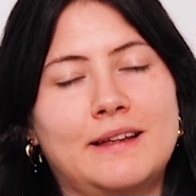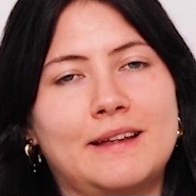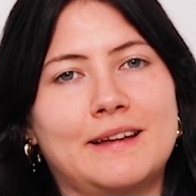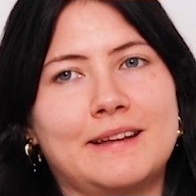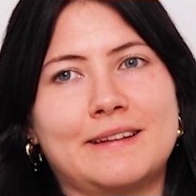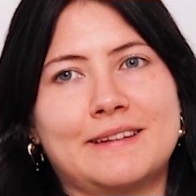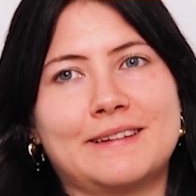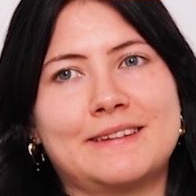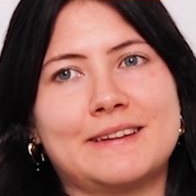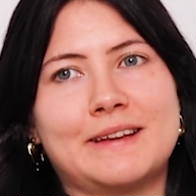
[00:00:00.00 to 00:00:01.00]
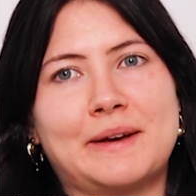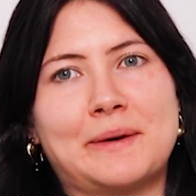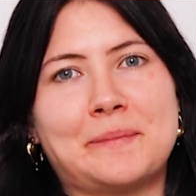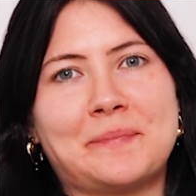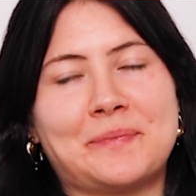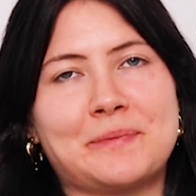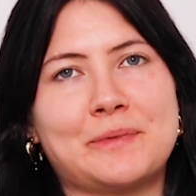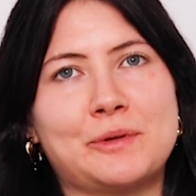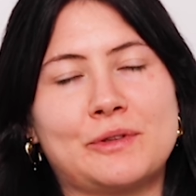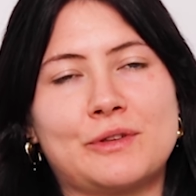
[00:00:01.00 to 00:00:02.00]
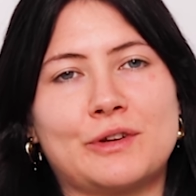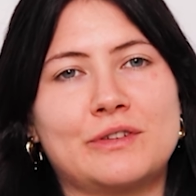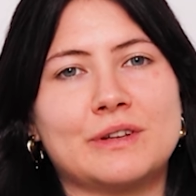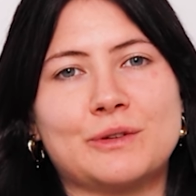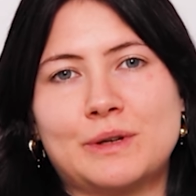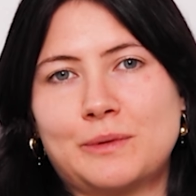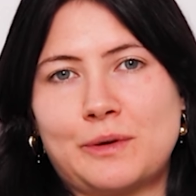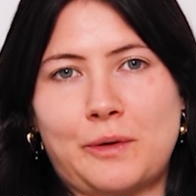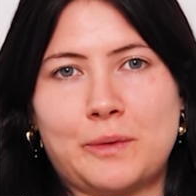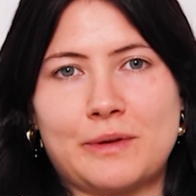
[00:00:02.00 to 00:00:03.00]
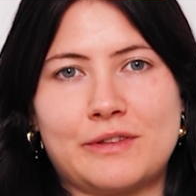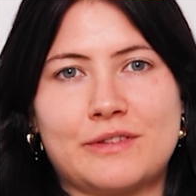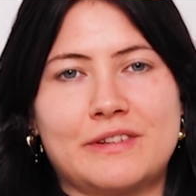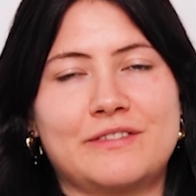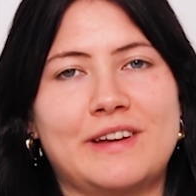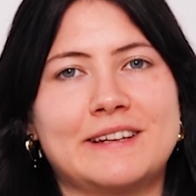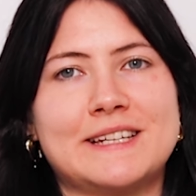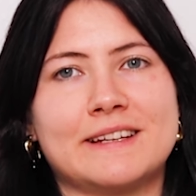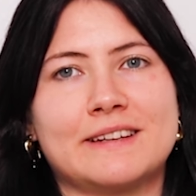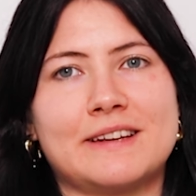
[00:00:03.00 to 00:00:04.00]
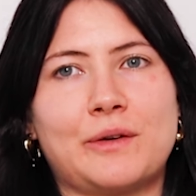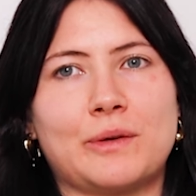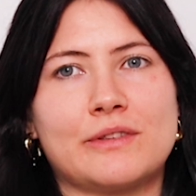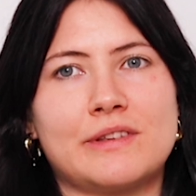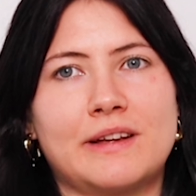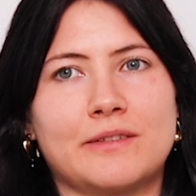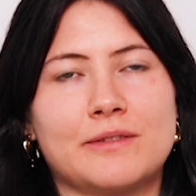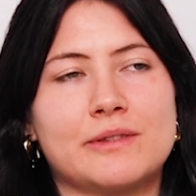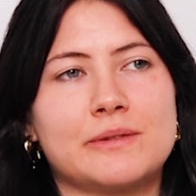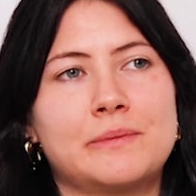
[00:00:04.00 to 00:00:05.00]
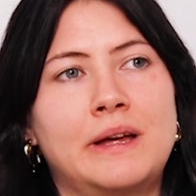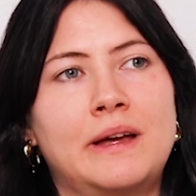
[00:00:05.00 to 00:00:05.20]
And to a certain degree, we always invent it ourselves.